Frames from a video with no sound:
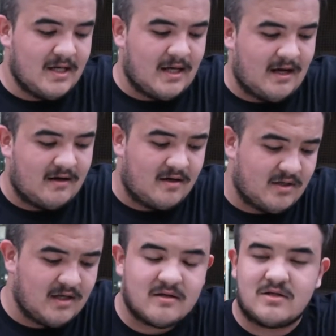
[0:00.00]
And
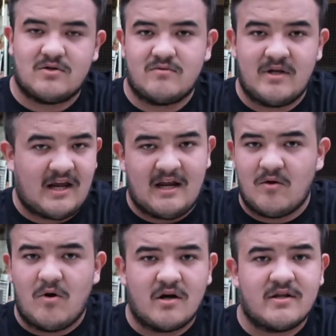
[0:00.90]
yeah, so like any
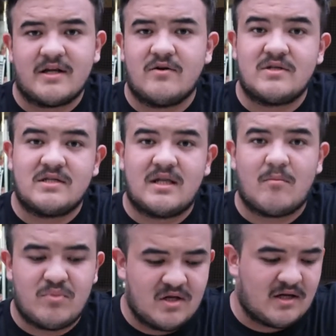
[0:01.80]
water that goes into
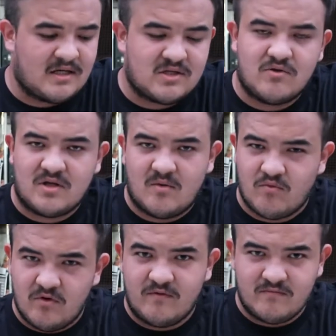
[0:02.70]
that bin gets soaked up
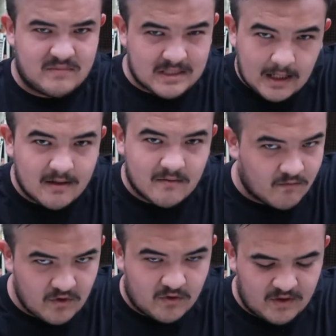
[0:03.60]
real tight and
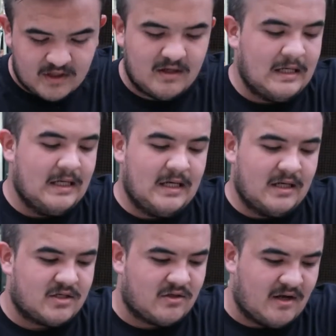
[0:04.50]
real quick,
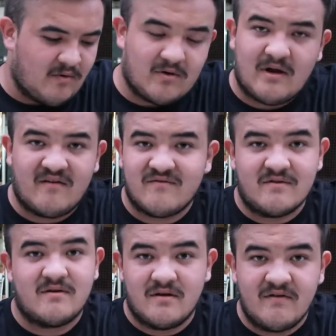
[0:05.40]
so that we don't have
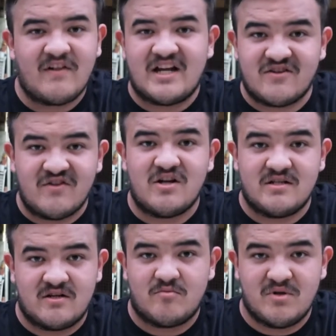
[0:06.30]
flash
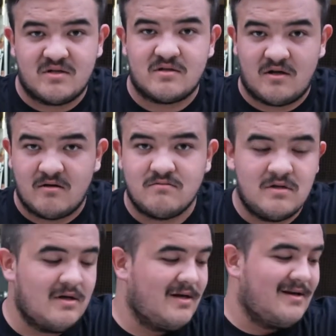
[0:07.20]
floods in our bins, you know.
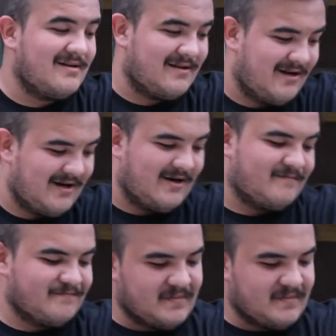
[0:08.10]
So there you go.